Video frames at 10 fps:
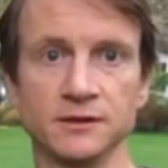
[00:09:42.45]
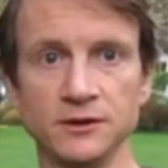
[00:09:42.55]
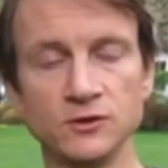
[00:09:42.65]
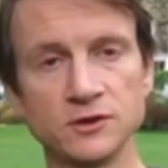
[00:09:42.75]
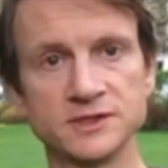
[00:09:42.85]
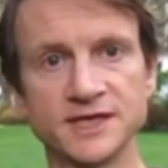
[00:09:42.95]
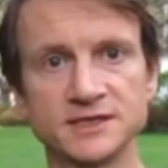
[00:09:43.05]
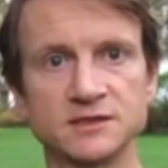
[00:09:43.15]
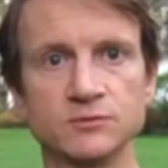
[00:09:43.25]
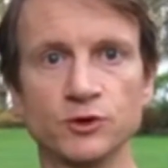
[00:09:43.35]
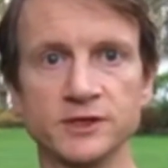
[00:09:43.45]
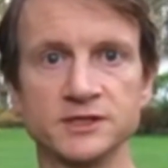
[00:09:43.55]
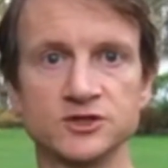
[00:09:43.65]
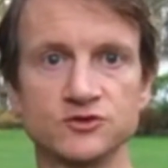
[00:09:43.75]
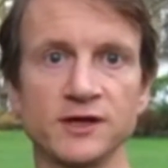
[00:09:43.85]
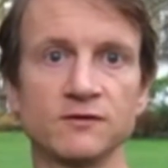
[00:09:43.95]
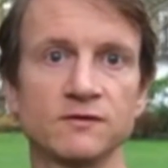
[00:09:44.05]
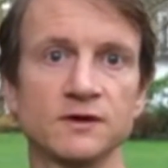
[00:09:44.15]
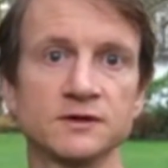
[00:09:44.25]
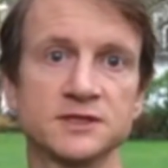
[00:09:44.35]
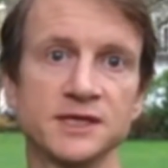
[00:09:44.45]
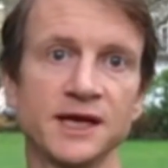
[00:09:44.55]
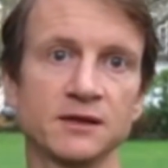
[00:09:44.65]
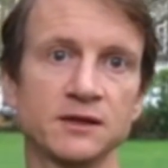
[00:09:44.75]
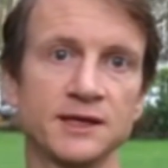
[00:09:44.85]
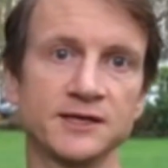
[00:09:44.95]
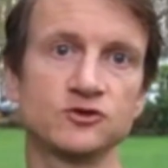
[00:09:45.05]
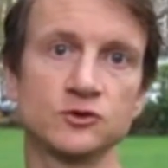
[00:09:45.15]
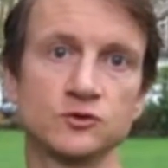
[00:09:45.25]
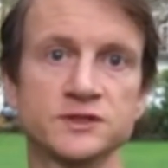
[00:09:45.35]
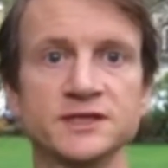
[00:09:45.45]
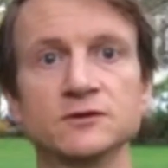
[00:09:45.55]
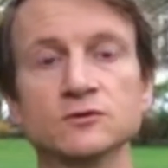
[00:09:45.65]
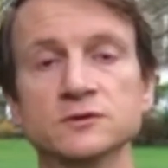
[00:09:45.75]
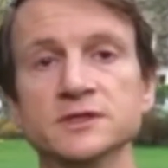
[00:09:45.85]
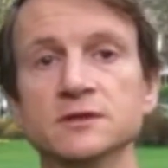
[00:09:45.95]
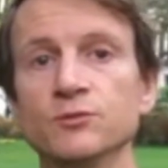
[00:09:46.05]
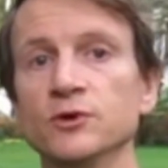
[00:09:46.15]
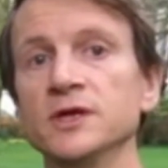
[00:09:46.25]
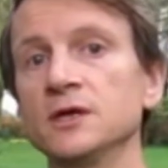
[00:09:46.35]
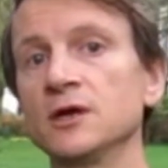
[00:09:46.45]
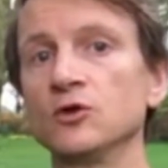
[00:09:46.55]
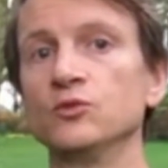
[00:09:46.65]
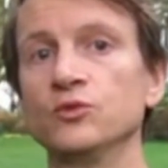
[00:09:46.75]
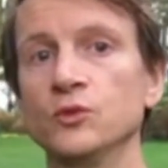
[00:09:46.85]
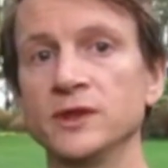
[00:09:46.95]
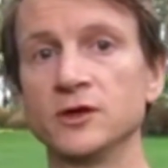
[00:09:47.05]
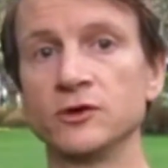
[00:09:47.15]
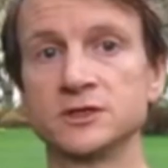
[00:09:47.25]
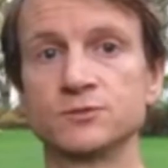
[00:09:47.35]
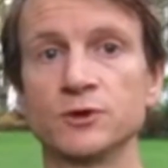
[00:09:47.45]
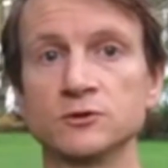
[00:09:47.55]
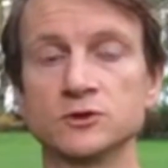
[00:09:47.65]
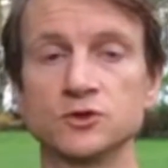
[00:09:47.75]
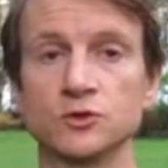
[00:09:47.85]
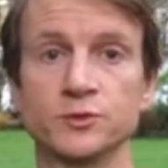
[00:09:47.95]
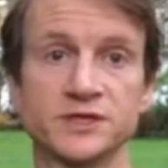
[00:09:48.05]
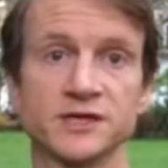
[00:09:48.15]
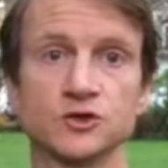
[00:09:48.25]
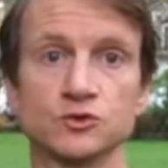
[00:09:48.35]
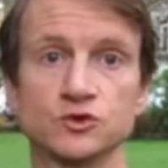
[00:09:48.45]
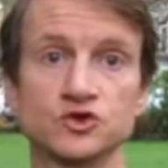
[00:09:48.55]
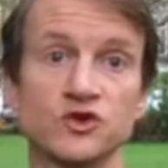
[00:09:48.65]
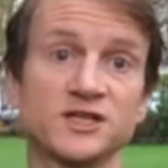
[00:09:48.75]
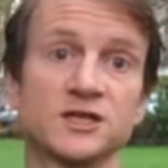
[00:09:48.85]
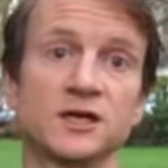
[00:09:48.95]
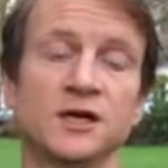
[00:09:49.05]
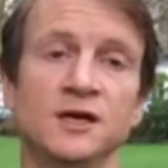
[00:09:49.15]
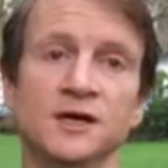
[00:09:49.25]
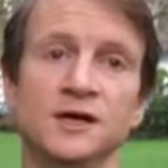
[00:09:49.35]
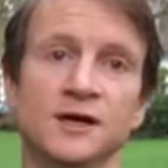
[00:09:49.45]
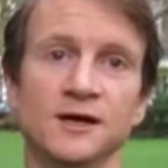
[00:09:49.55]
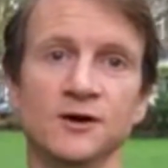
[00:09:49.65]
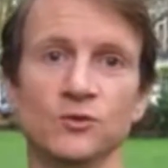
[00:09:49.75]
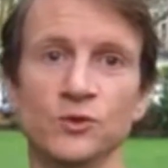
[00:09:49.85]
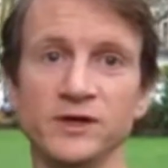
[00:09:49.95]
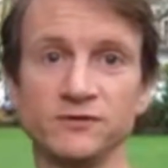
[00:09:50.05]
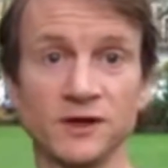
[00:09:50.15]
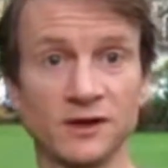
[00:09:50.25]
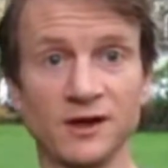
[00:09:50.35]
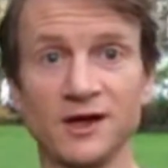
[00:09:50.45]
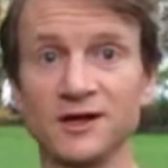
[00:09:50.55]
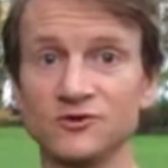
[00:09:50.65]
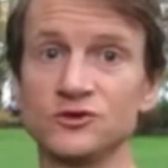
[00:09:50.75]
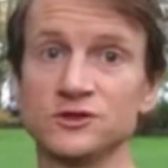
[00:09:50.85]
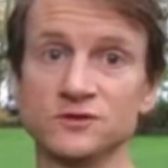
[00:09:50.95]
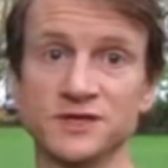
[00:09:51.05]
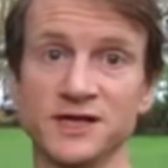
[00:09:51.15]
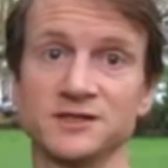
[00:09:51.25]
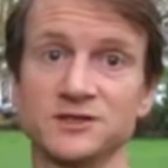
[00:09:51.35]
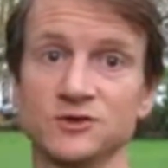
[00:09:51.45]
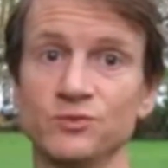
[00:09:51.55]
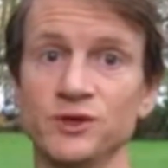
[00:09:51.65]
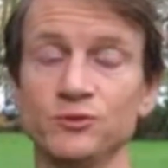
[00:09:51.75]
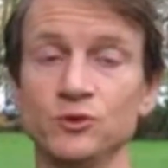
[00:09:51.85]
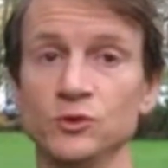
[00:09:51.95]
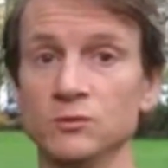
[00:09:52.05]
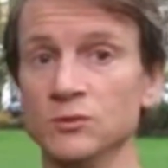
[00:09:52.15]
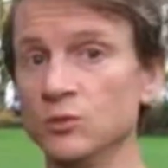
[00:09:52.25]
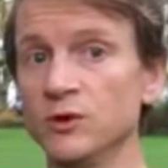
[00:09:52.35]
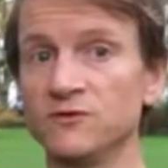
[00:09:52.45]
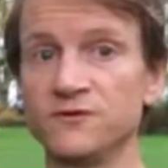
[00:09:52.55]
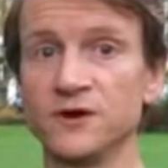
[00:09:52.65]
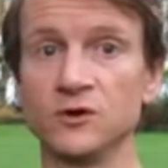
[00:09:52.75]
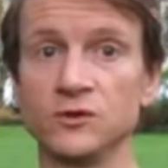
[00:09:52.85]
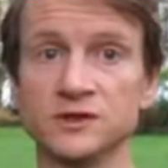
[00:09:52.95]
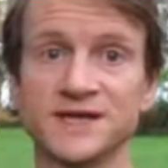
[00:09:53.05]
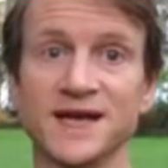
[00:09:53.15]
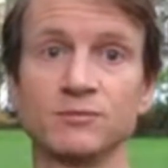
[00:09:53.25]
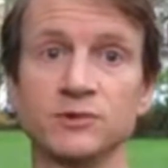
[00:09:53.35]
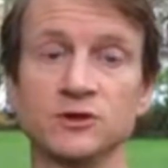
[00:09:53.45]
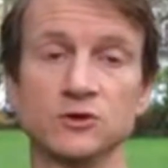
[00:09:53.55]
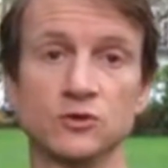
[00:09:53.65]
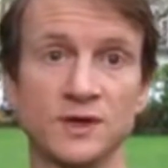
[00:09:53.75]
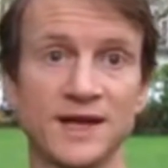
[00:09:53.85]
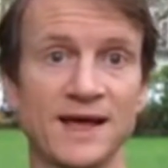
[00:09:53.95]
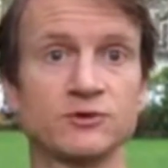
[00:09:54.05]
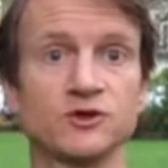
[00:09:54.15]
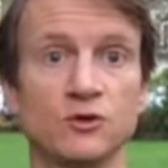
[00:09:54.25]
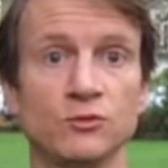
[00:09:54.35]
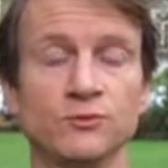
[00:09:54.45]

You can test the body's strength and see how the electrical signals in the body cope when they're exposed to a potential stressor. We have done hundreds of tests on people with a mobile phone, a tablet or a laptop.